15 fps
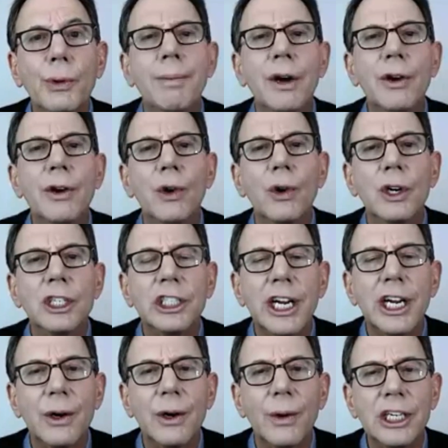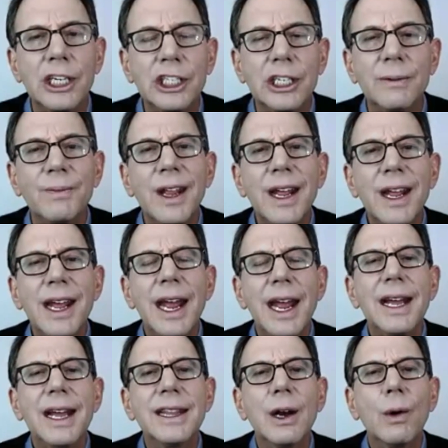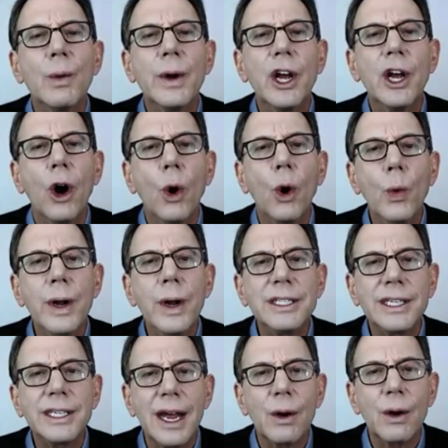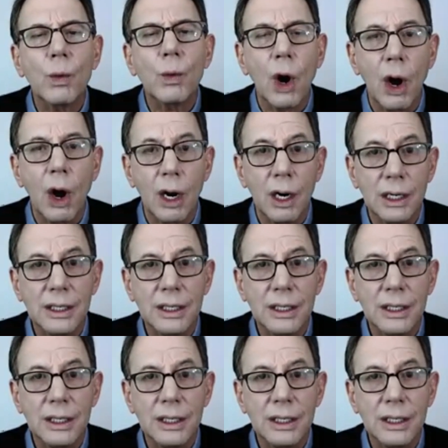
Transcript: about your generation and that we always get wrong